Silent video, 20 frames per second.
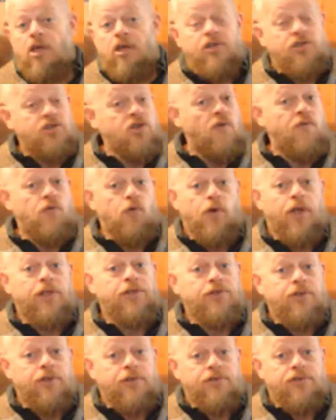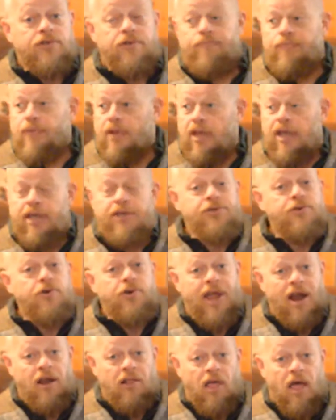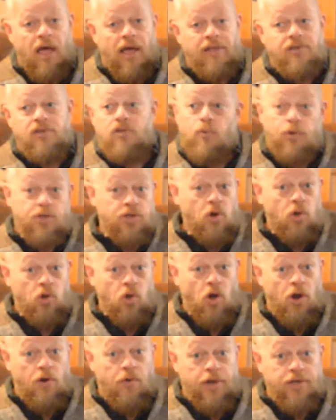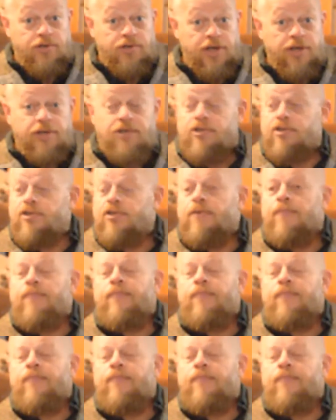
So for instance, Eastern Airlines, which no longer exists,